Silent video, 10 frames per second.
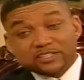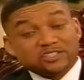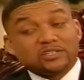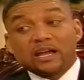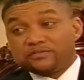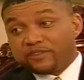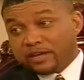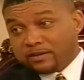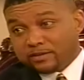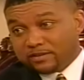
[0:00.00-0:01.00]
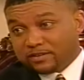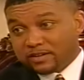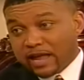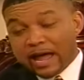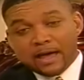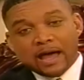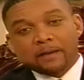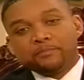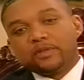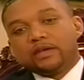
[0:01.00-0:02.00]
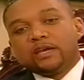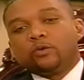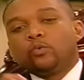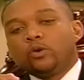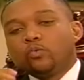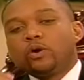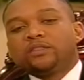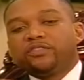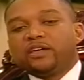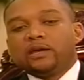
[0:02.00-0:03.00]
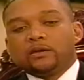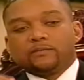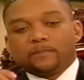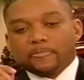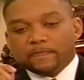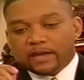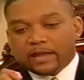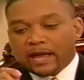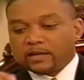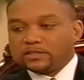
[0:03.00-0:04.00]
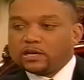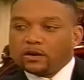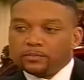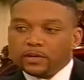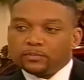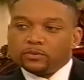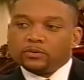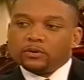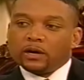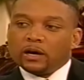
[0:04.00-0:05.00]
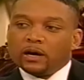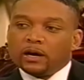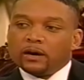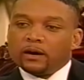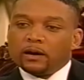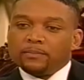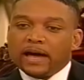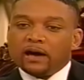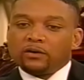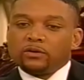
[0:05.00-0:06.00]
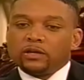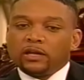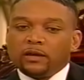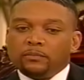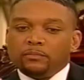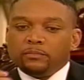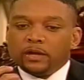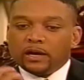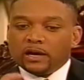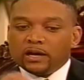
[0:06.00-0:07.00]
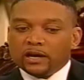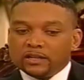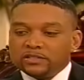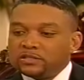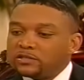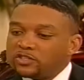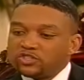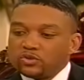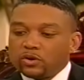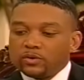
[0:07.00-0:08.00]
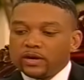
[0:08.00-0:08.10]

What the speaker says: is not fake. And one thing that I can tell people about the story,